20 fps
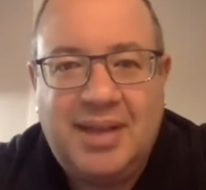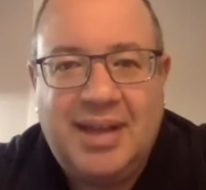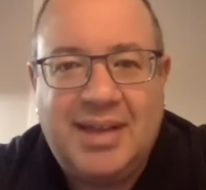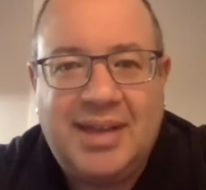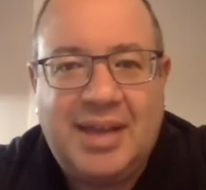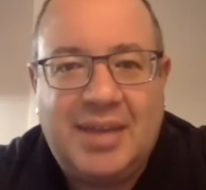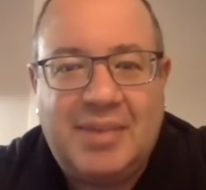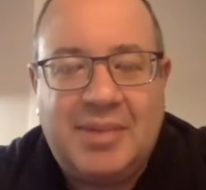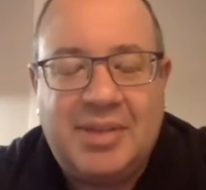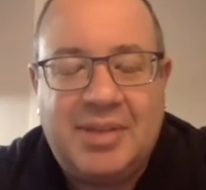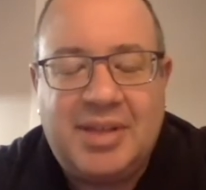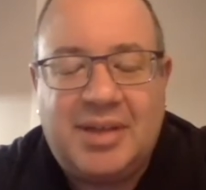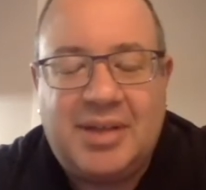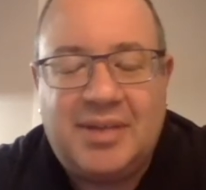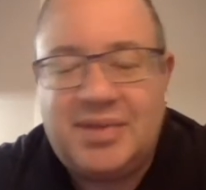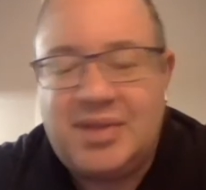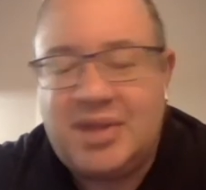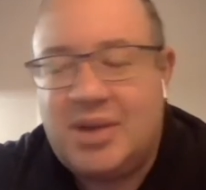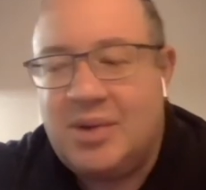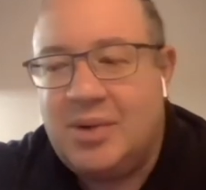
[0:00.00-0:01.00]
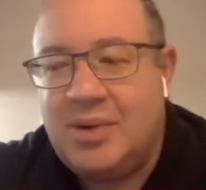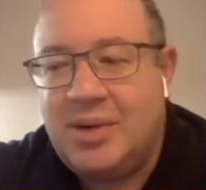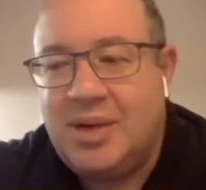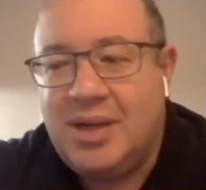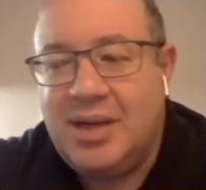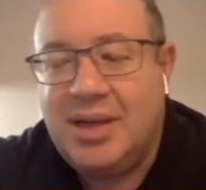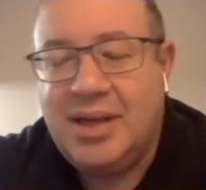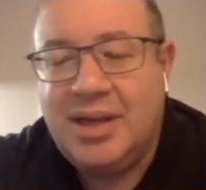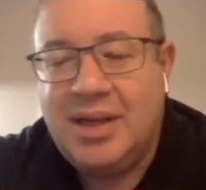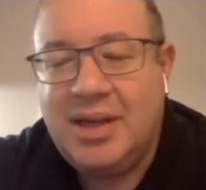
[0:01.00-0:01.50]
that type of stuff. So
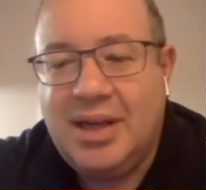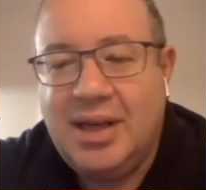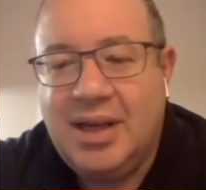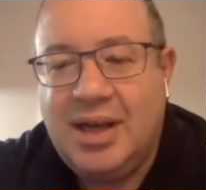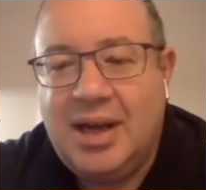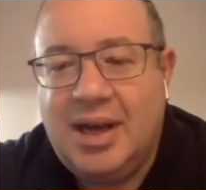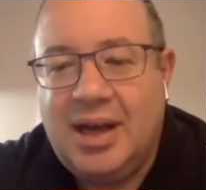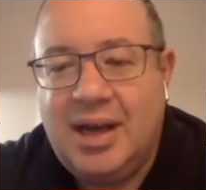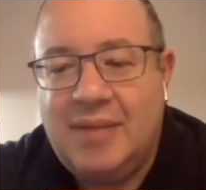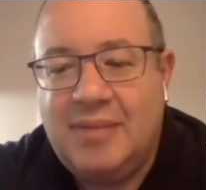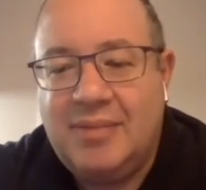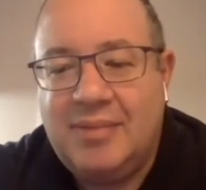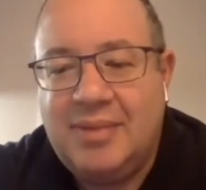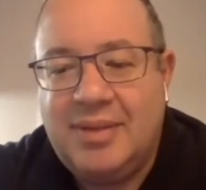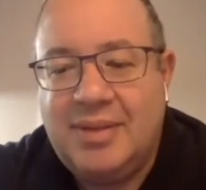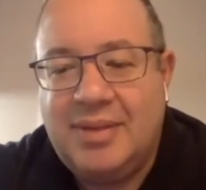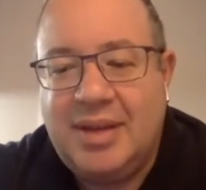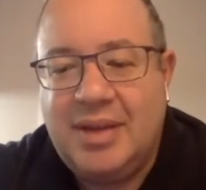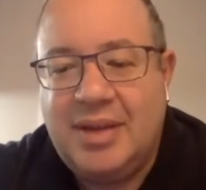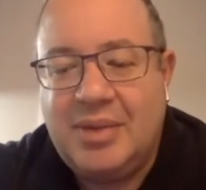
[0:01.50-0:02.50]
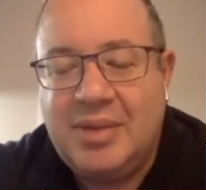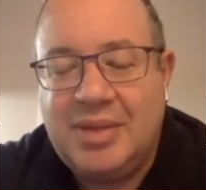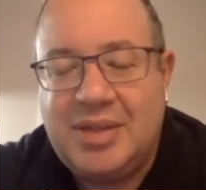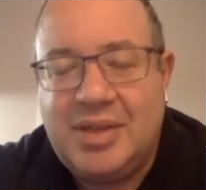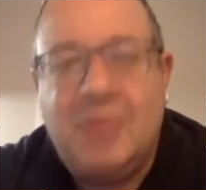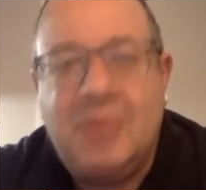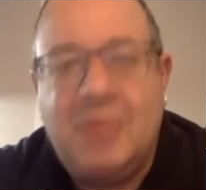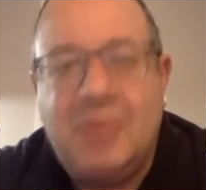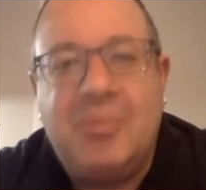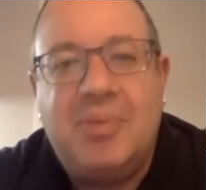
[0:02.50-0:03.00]
there was
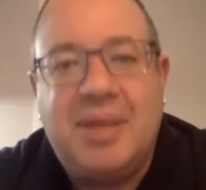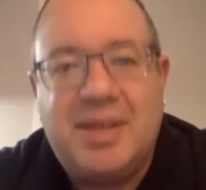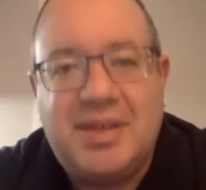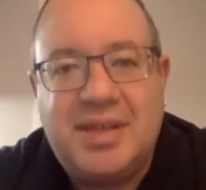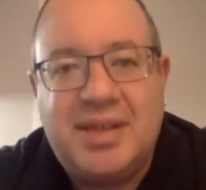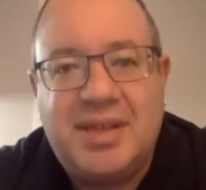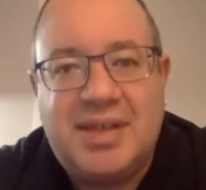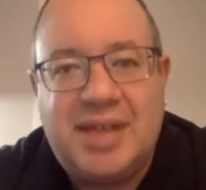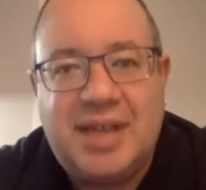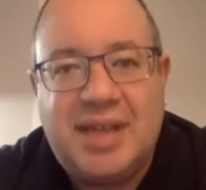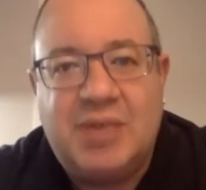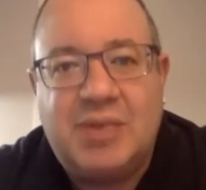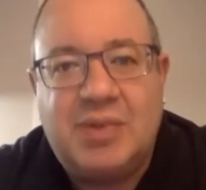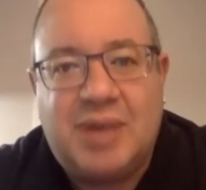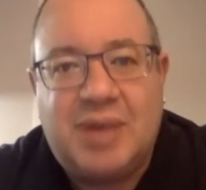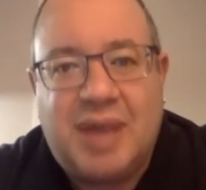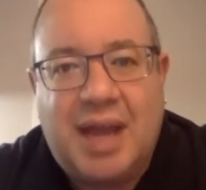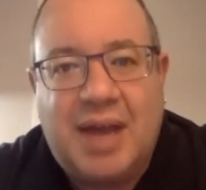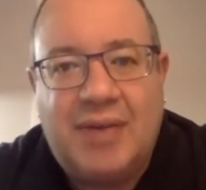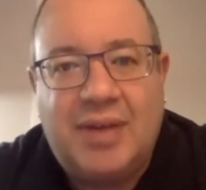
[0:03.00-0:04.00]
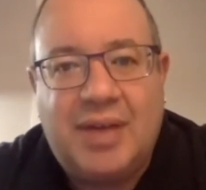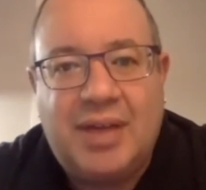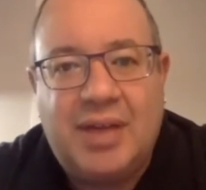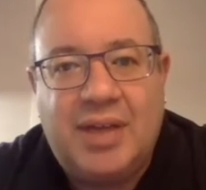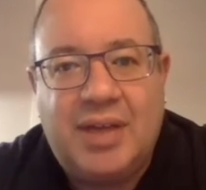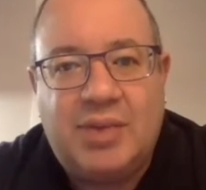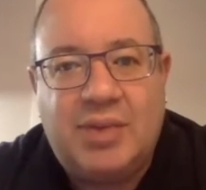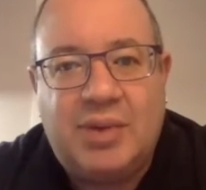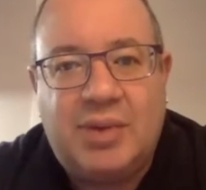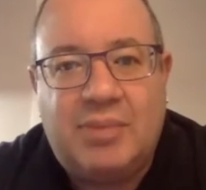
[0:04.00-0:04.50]
still business. Things were down.
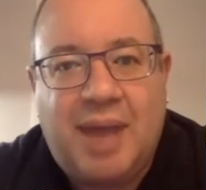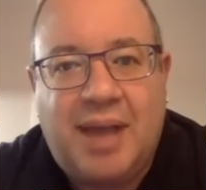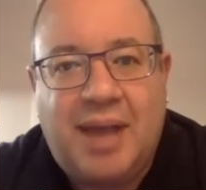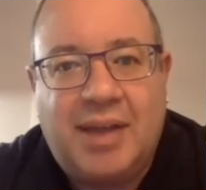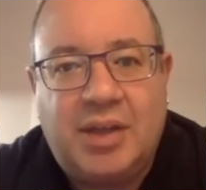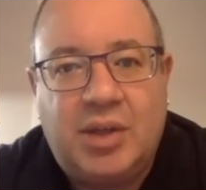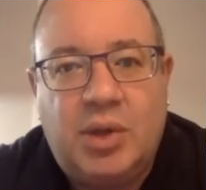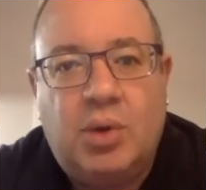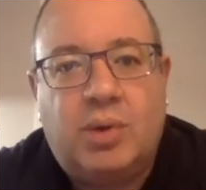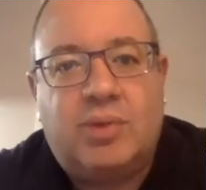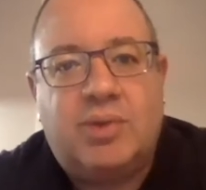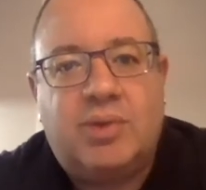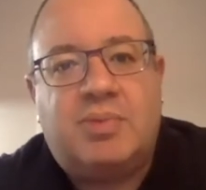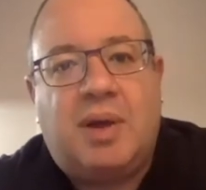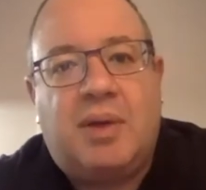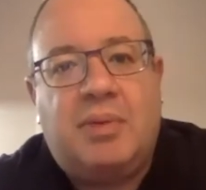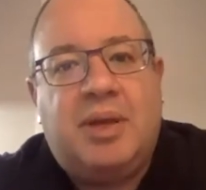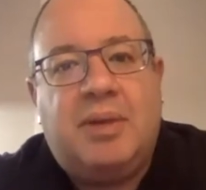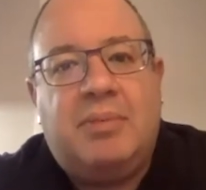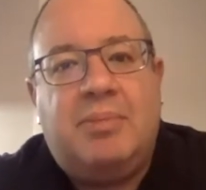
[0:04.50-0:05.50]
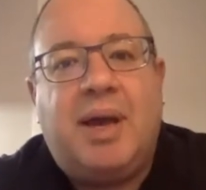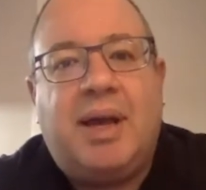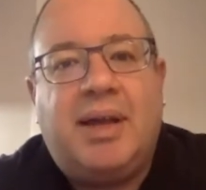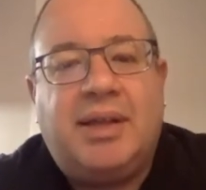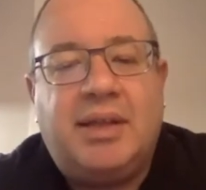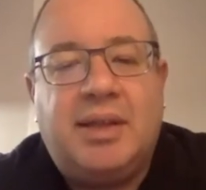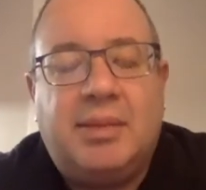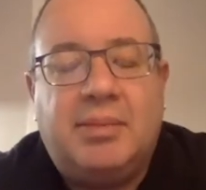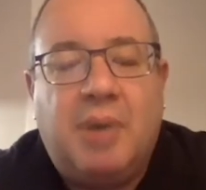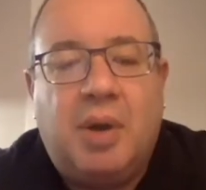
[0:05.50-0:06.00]
Things were impacted. New York was probably
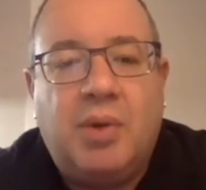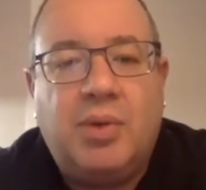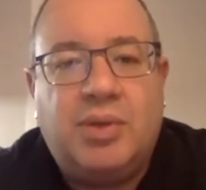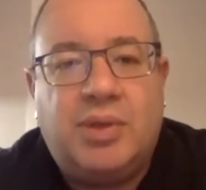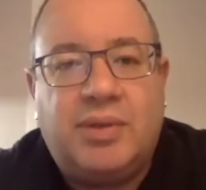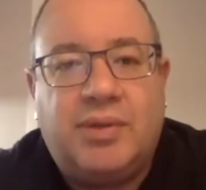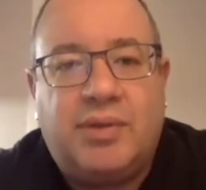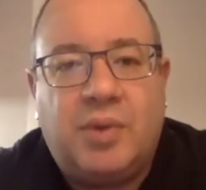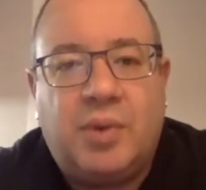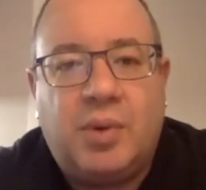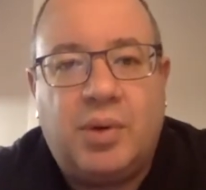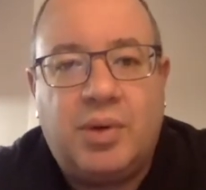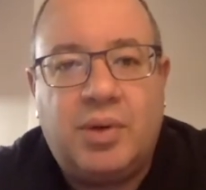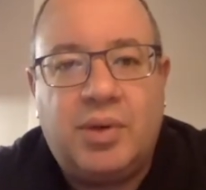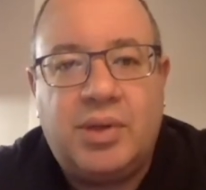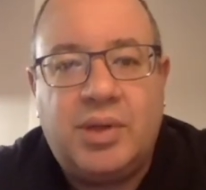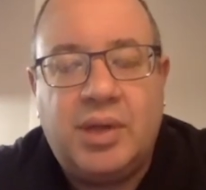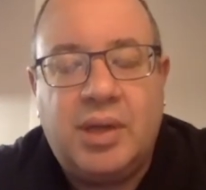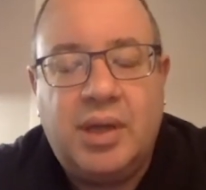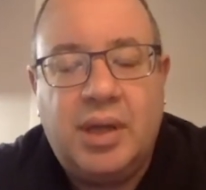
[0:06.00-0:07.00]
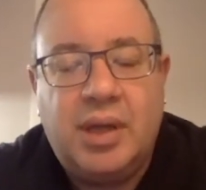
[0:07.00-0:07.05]
impacted the most, of course.